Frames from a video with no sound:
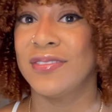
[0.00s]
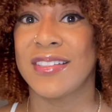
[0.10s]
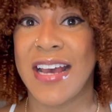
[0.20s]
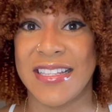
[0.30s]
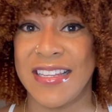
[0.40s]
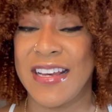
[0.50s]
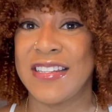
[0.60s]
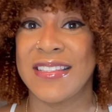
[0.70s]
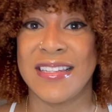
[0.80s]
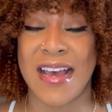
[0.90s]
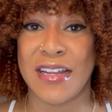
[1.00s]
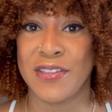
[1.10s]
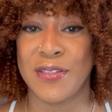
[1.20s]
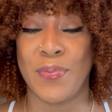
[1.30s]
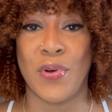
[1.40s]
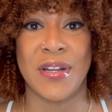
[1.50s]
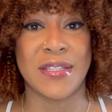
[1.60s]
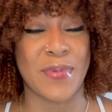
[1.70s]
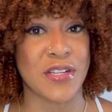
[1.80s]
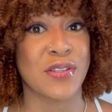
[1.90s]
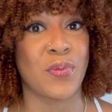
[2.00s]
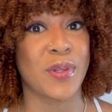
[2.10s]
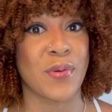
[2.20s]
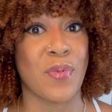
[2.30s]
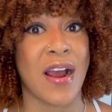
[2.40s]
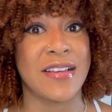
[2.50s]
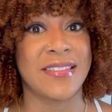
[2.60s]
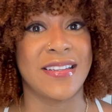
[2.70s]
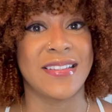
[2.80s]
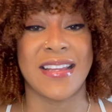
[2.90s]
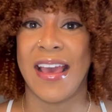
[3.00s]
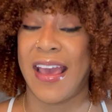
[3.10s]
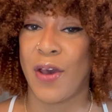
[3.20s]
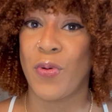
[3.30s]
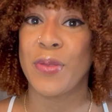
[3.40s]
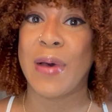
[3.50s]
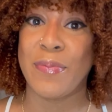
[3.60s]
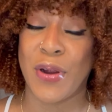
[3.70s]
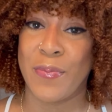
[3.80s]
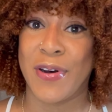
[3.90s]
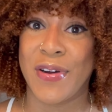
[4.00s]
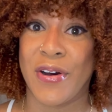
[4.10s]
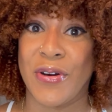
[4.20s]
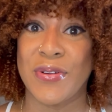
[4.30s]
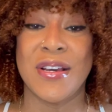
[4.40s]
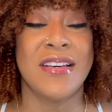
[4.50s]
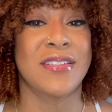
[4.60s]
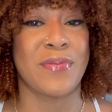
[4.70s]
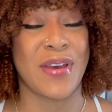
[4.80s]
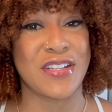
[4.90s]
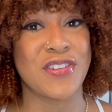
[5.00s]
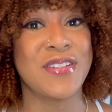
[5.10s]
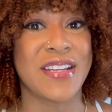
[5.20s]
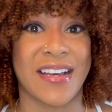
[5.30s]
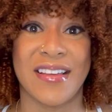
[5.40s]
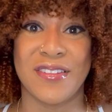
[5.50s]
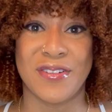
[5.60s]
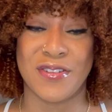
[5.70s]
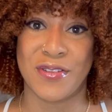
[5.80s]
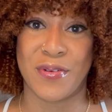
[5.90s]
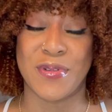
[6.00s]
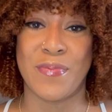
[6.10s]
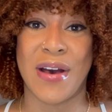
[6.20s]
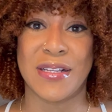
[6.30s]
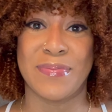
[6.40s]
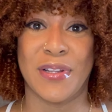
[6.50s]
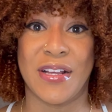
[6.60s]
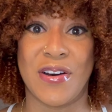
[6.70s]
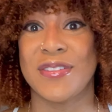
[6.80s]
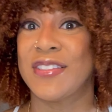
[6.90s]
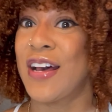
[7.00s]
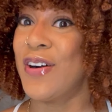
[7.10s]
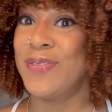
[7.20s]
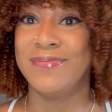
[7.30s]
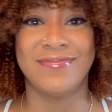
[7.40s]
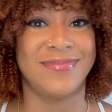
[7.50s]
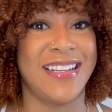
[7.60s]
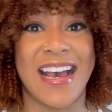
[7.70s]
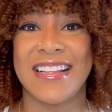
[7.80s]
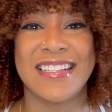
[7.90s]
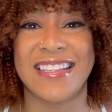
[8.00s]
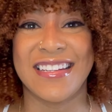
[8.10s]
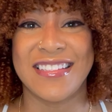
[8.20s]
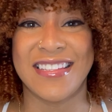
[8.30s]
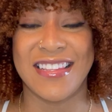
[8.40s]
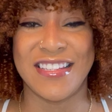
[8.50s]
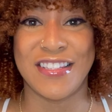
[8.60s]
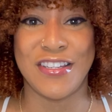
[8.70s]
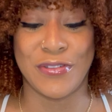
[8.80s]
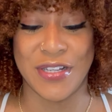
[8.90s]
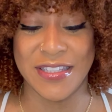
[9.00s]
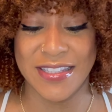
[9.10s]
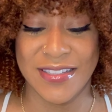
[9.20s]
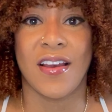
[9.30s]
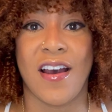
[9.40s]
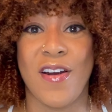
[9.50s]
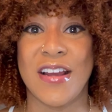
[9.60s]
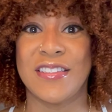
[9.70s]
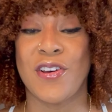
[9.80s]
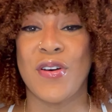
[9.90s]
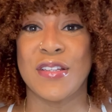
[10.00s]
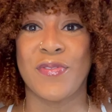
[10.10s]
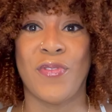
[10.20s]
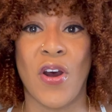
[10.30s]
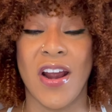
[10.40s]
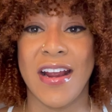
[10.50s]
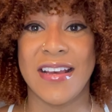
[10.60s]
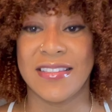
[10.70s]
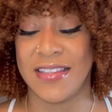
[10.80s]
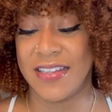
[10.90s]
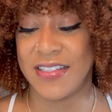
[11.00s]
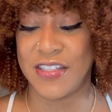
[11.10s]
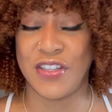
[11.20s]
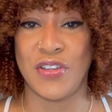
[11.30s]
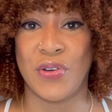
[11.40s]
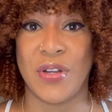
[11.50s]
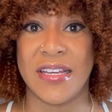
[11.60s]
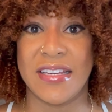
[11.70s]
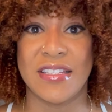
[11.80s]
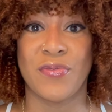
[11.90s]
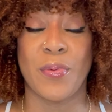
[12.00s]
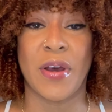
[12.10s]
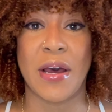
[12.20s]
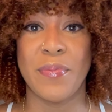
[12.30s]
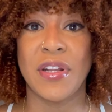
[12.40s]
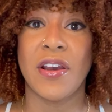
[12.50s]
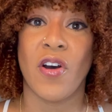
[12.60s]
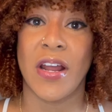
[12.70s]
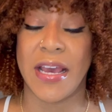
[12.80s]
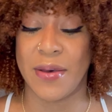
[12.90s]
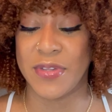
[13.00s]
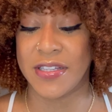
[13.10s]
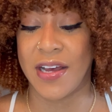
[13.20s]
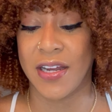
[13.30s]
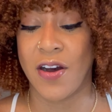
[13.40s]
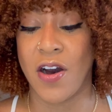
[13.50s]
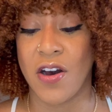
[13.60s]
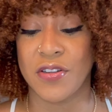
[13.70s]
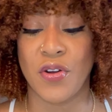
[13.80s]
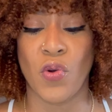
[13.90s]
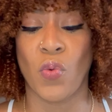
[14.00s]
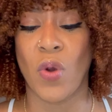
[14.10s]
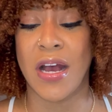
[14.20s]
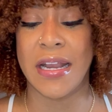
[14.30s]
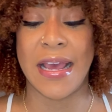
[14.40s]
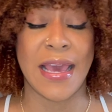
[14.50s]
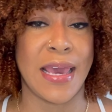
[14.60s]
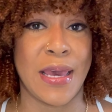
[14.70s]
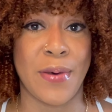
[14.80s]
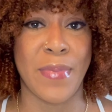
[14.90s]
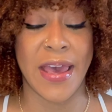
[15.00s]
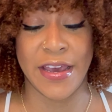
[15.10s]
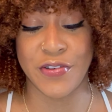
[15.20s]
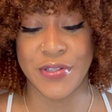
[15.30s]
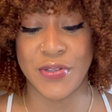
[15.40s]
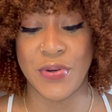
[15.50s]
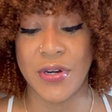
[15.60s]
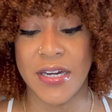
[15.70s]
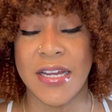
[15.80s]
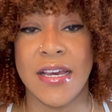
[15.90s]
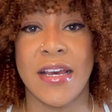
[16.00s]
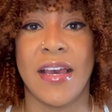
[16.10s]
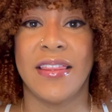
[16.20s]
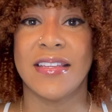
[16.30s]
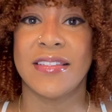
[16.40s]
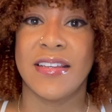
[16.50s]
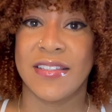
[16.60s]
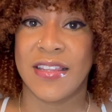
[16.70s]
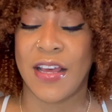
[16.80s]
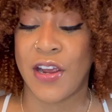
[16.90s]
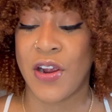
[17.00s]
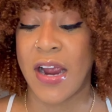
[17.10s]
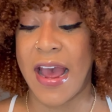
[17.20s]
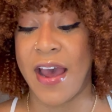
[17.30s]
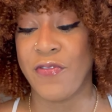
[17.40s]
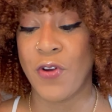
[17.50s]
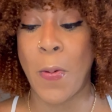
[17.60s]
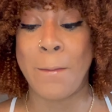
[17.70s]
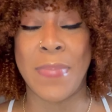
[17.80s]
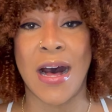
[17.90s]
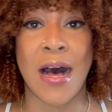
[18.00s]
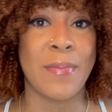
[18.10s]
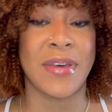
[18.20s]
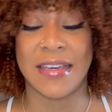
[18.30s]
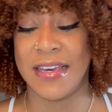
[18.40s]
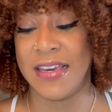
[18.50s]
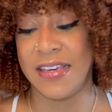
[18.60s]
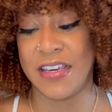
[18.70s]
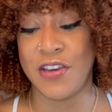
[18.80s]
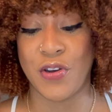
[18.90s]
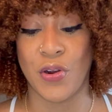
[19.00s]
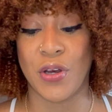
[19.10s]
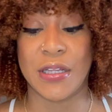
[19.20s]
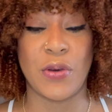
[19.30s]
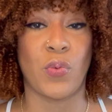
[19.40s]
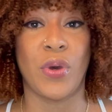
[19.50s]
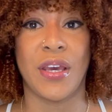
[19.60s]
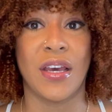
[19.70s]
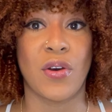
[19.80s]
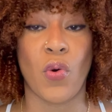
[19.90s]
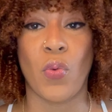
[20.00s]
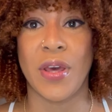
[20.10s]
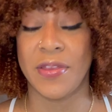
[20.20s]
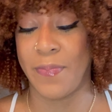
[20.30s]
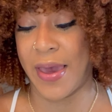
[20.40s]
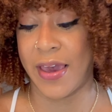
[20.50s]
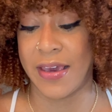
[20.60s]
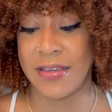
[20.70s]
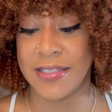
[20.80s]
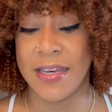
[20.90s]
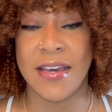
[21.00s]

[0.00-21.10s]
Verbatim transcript: Dossier does not disappoint, especially with their prices and with my promo code. So make sure you check out the description box below. So now let's get into these units. All right, so as far as this unit, it's from a company on Amazon called Run M Hair Store, and this is their Afro Bomb Kinky Curly Wig with Bangs.